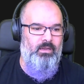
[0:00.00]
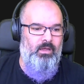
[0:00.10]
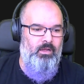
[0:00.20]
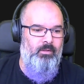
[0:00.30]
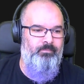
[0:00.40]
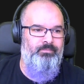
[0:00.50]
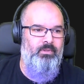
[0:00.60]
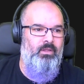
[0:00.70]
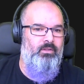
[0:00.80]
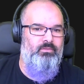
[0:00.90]

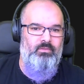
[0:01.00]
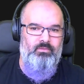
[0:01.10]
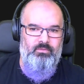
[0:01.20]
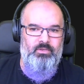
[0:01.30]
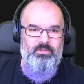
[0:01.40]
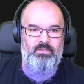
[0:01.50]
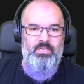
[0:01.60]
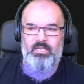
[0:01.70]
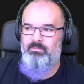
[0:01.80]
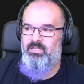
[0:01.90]
The
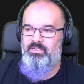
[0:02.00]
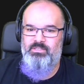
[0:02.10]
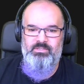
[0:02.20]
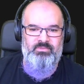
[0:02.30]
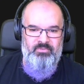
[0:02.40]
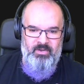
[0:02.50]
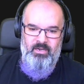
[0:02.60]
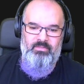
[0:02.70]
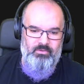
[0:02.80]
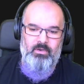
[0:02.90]
documentation is very
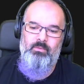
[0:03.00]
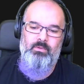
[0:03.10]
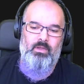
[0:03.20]
thorough,